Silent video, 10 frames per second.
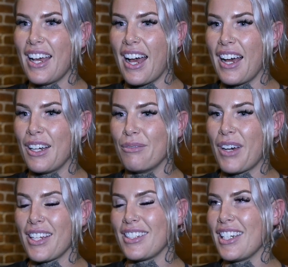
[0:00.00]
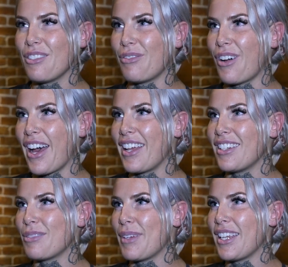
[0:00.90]
I just need a fight.
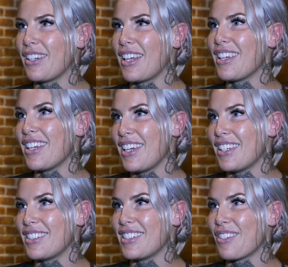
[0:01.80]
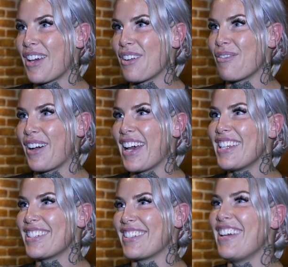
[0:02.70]
It's been a year since I've had a
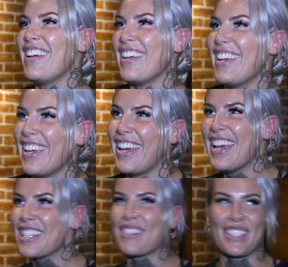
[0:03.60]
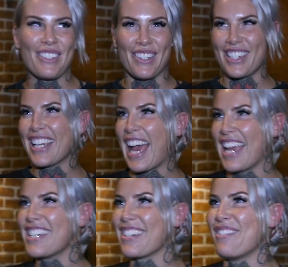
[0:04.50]
fight, so especially watching
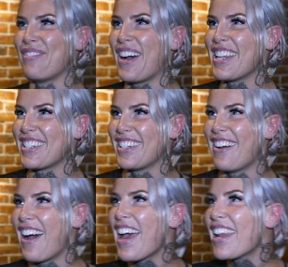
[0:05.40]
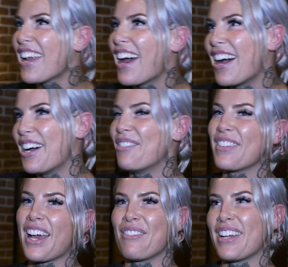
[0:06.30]
Adrian fight tonight,
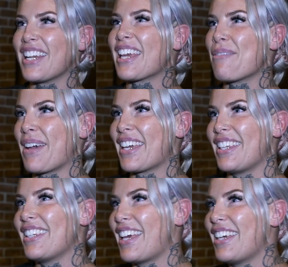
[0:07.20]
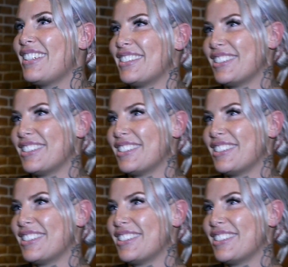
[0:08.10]
yeah, I'm ready to get back in there.